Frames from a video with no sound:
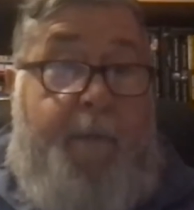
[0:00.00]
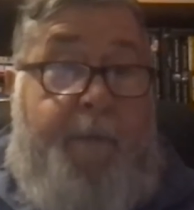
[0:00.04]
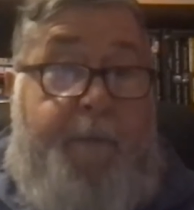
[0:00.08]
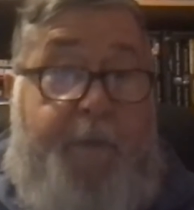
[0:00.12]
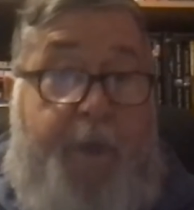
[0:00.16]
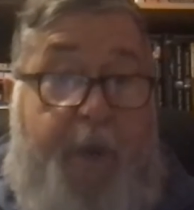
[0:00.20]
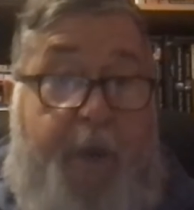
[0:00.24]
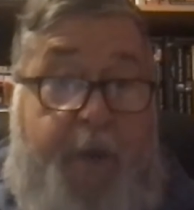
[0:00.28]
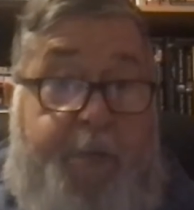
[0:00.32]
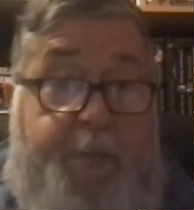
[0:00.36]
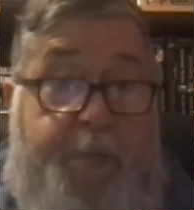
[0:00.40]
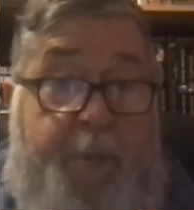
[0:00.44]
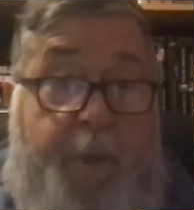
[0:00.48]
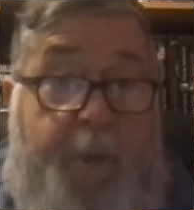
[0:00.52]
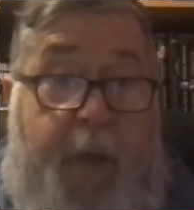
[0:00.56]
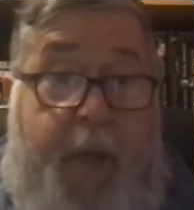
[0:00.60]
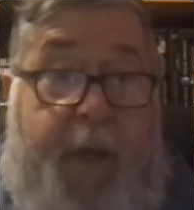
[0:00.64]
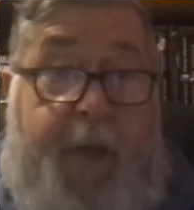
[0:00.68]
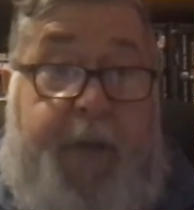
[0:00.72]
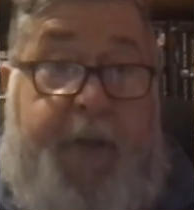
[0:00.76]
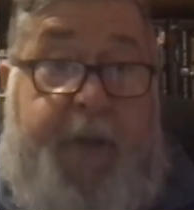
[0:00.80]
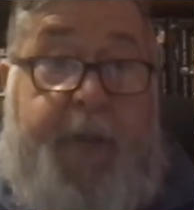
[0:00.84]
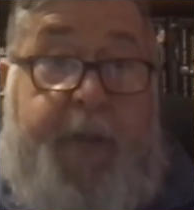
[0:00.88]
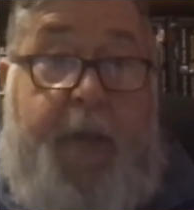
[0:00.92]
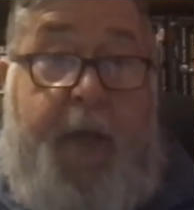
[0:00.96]
Fifth
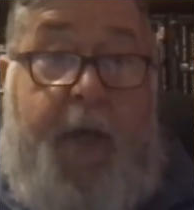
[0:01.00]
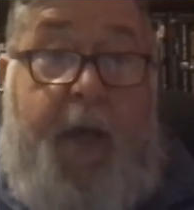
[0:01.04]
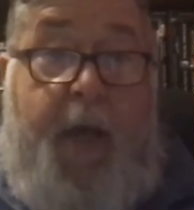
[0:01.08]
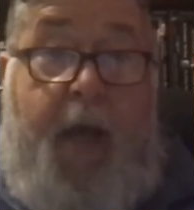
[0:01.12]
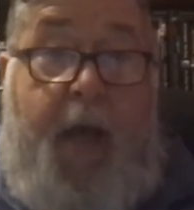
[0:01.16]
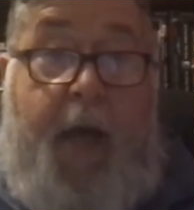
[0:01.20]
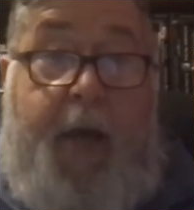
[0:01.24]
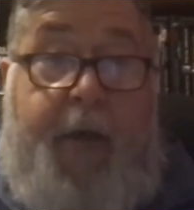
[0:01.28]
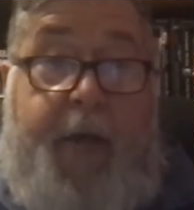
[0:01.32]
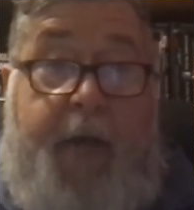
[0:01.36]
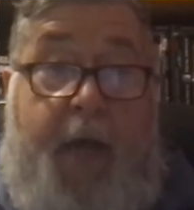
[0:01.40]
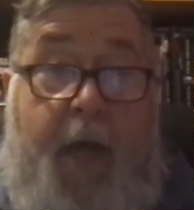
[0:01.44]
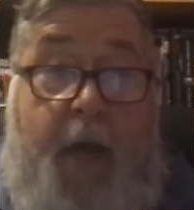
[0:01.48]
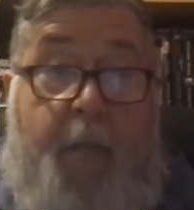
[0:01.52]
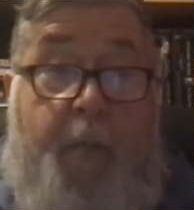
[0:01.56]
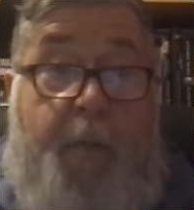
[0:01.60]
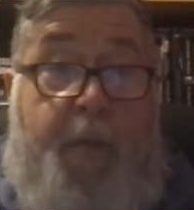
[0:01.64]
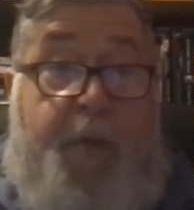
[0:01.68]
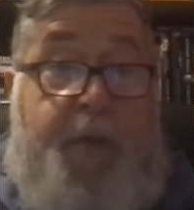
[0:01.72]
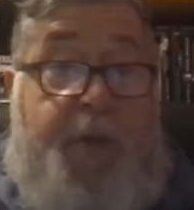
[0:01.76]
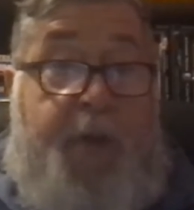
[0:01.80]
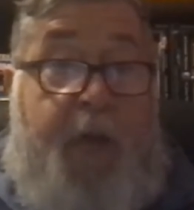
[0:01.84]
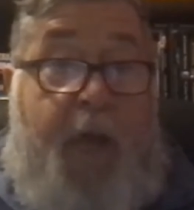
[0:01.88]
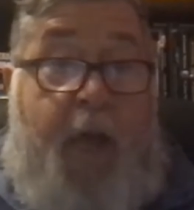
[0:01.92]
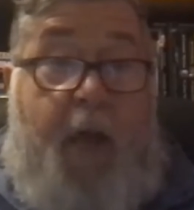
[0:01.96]
place, Adele
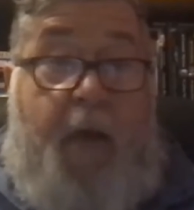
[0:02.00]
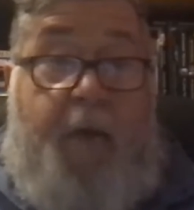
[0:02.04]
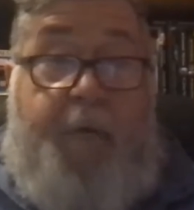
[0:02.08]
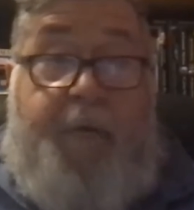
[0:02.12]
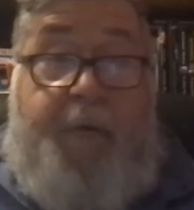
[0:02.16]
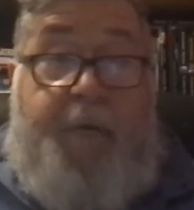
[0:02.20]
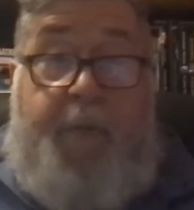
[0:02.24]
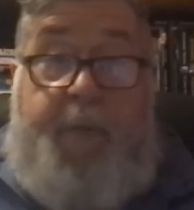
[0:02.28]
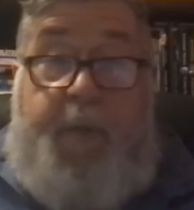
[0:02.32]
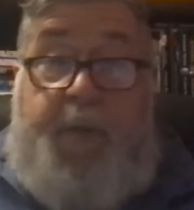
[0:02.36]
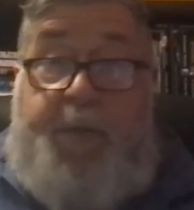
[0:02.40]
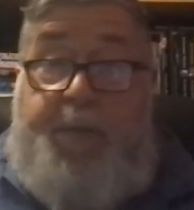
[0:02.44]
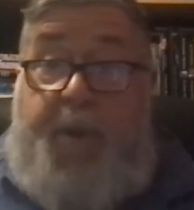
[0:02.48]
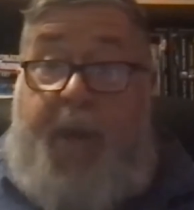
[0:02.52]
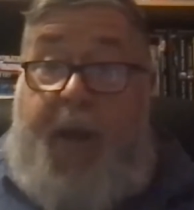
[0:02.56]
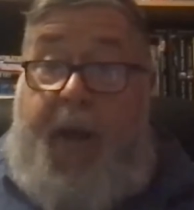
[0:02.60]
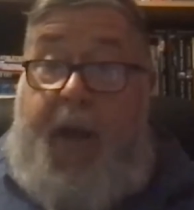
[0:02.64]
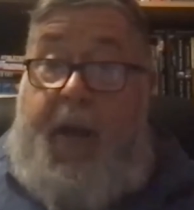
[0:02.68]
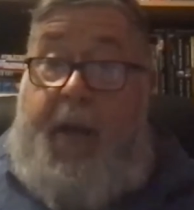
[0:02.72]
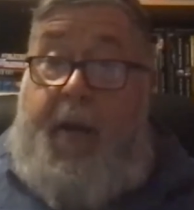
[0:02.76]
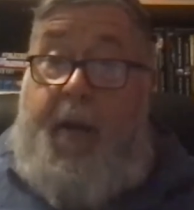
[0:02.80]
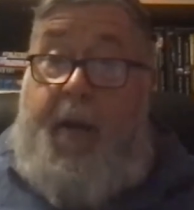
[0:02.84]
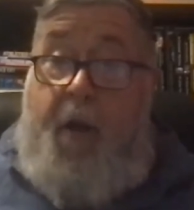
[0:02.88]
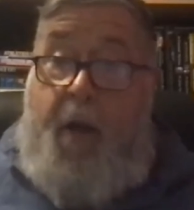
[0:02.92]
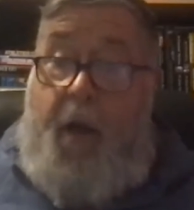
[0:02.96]
Michel from
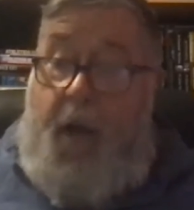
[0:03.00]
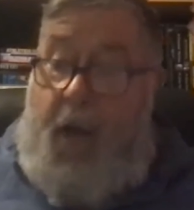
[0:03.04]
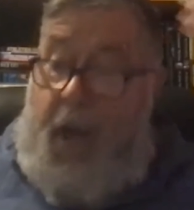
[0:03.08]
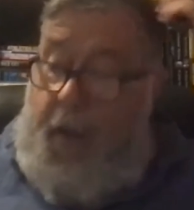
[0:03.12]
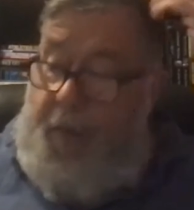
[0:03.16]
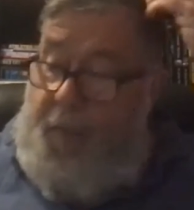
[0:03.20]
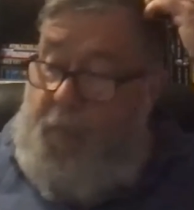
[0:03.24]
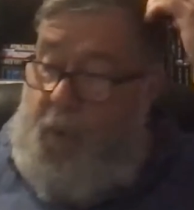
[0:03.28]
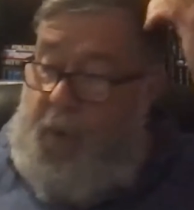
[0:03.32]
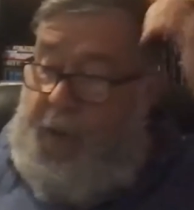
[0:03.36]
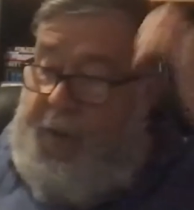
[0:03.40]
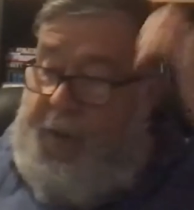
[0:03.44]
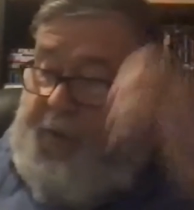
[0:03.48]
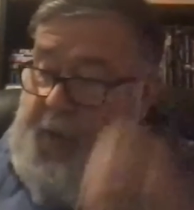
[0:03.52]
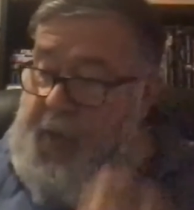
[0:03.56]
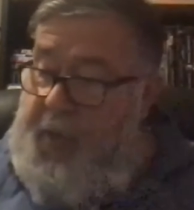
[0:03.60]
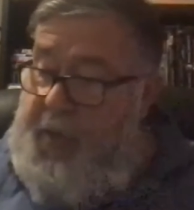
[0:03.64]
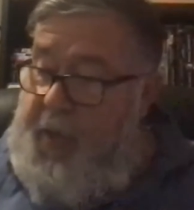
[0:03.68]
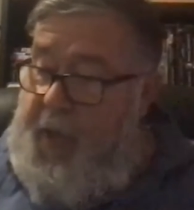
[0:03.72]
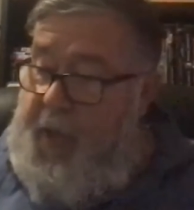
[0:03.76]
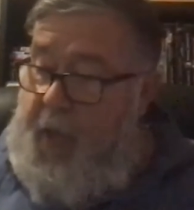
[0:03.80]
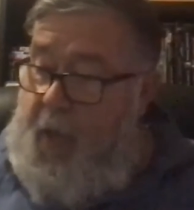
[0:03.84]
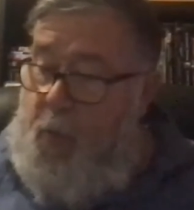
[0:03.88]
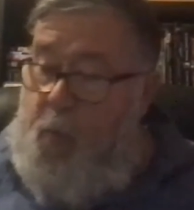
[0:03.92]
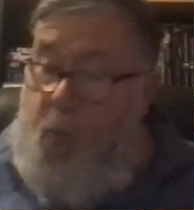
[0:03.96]
Spain. I've watched
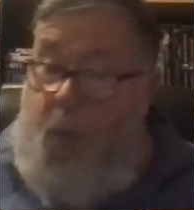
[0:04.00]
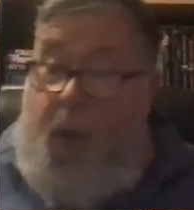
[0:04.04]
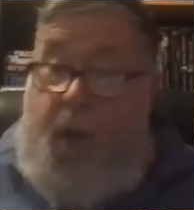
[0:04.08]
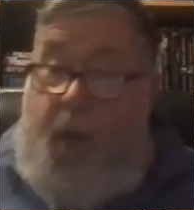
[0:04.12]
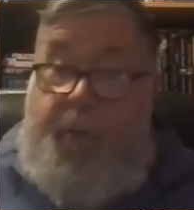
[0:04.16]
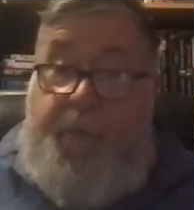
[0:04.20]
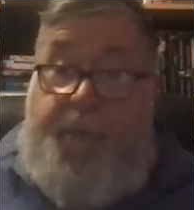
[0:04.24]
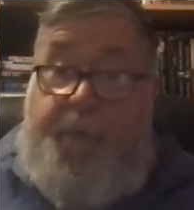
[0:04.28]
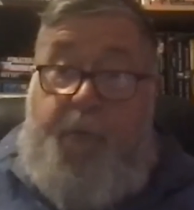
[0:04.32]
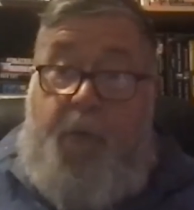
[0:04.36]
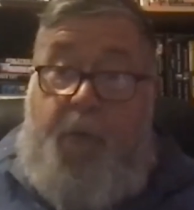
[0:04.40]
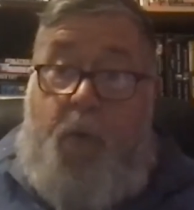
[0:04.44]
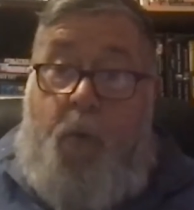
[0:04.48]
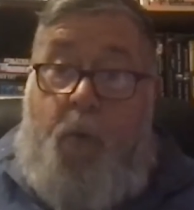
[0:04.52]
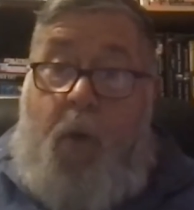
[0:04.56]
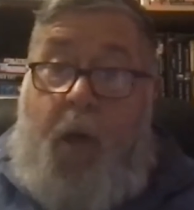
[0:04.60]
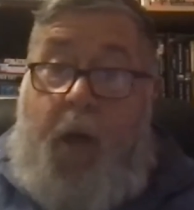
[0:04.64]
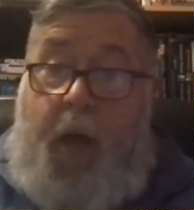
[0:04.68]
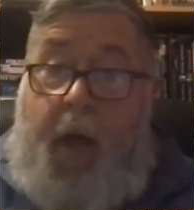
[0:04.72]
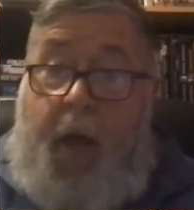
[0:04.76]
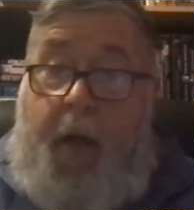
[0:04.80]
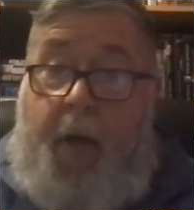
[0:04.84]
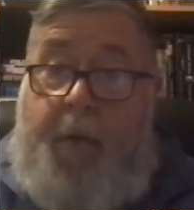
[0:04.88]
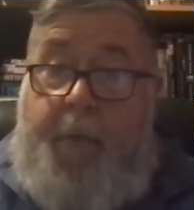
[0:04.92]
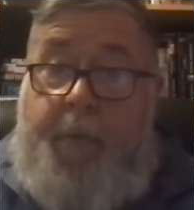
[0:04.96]
Adele run for a
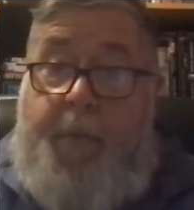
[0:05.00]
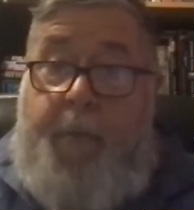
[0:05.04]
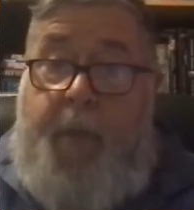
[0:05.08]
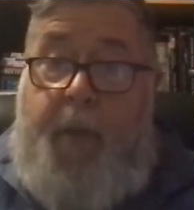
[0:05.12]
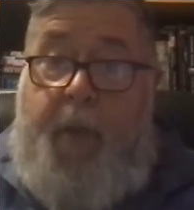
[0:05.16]
while.